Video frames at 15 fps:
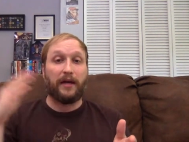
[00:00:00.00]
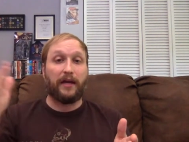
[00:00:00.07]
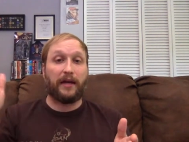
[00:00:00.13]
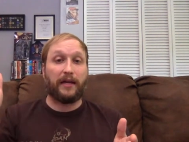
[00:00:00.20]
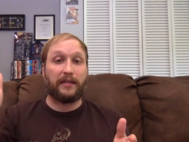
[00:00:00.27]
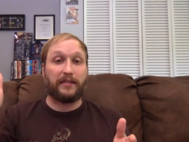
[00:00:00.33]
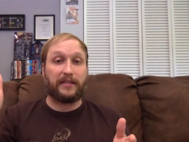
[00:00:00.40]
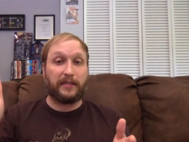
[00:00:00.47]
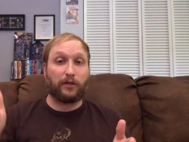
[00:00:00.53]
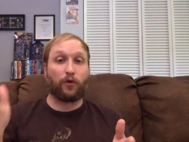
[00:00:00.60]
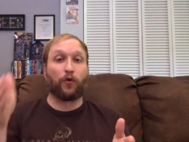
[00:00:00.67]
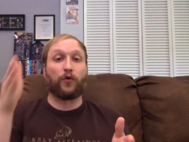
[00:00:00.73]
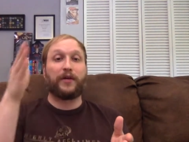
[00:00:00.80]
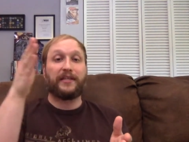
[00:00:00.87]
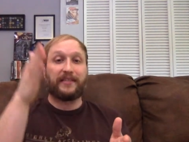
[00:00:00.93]
it
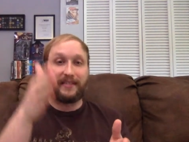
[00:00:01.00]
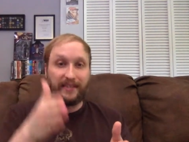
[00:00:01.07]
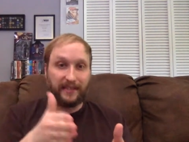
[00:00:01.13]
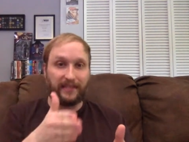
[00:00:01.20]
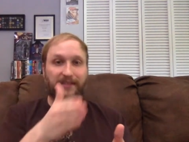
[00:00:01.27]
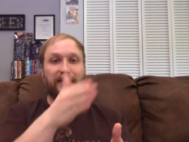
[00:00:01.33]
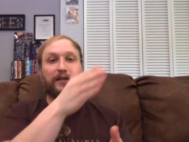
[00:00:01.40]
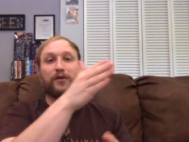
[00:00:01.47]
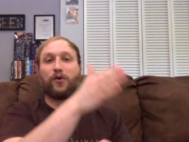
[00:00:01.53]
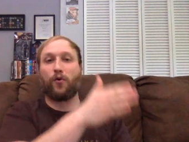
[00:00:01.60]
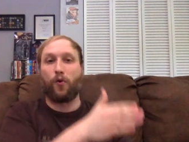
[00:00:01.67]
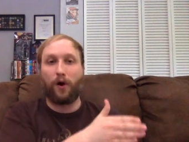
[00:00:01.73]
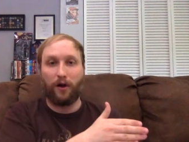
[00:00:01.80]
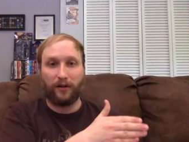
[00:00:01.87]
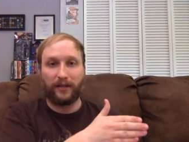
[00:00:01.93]
decreases in
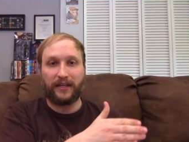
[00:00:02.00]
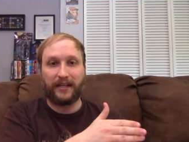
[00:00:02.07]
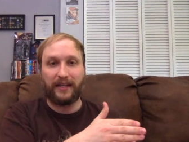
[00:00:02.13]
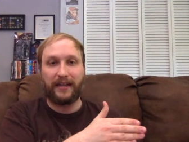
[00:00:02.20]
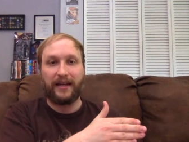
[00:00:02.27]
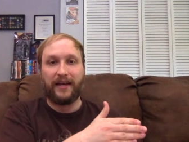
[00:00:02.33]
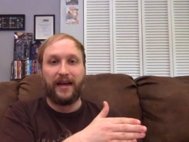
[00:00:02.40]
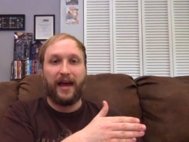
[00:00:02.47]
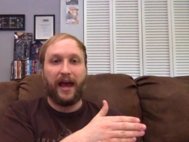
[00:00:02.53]
quality